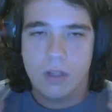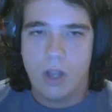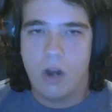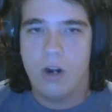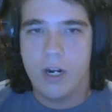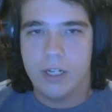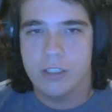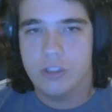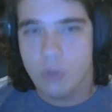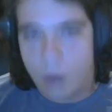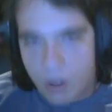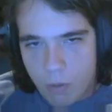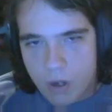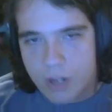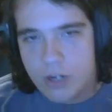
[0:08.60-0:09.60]
Alright, so what
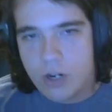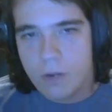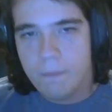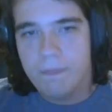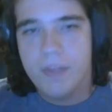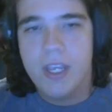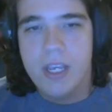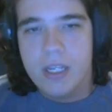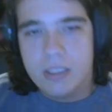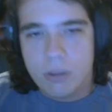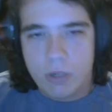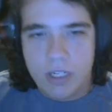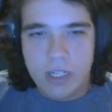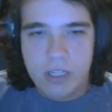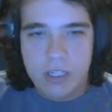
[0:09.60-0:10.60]
I want to do, I
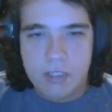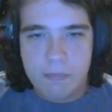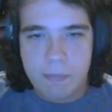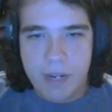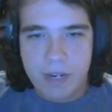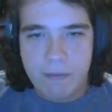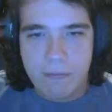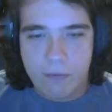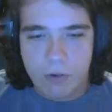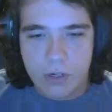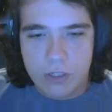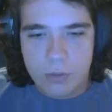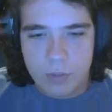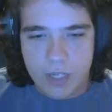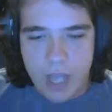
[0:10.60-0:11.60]
want to take this big
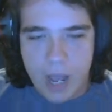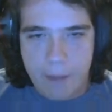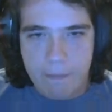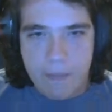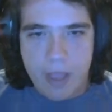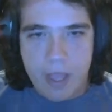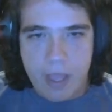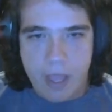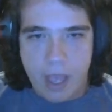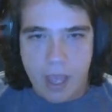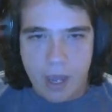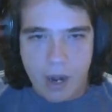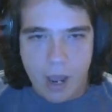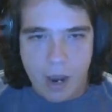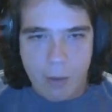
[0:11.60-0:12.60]
furnace we got,
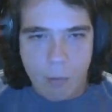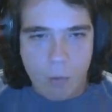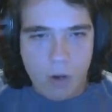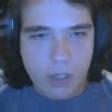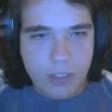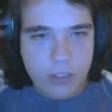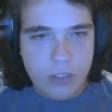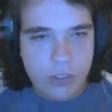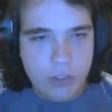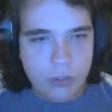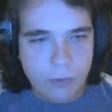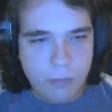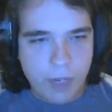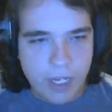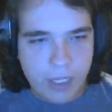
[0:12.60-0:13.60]
and I want
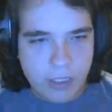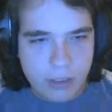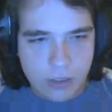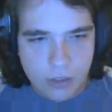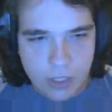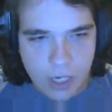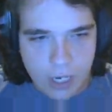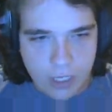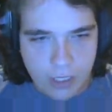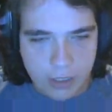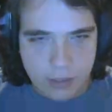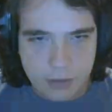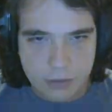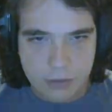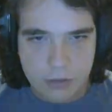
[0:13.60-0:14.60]
to make it so that I
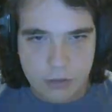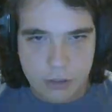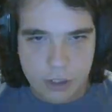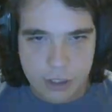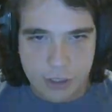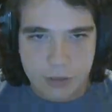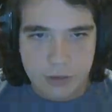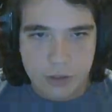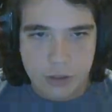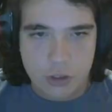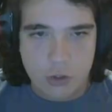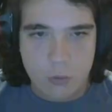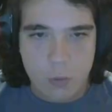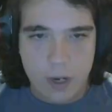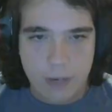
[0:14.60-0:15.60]
can just
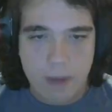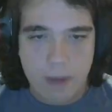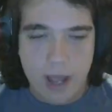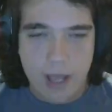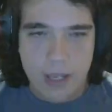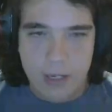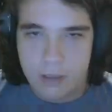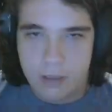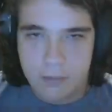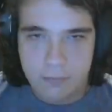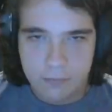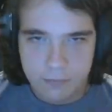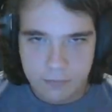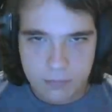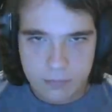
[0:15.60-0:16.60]
swing by here,
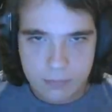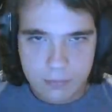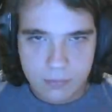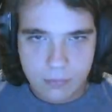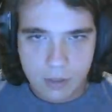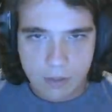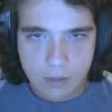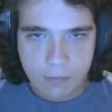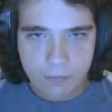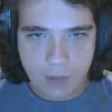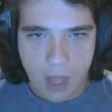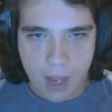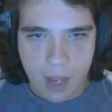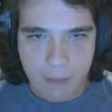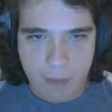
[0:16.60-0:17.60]

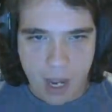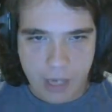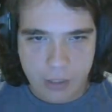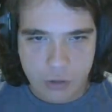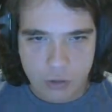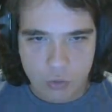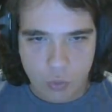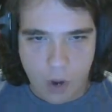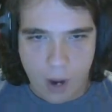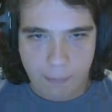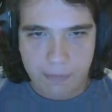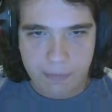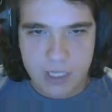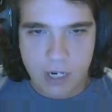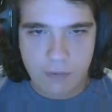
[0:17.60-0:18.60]
fly by,
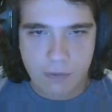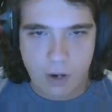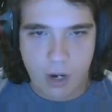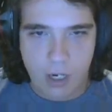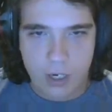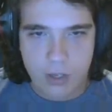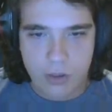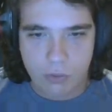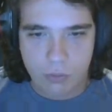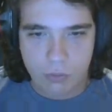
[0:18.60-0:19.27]
drop stuff onto the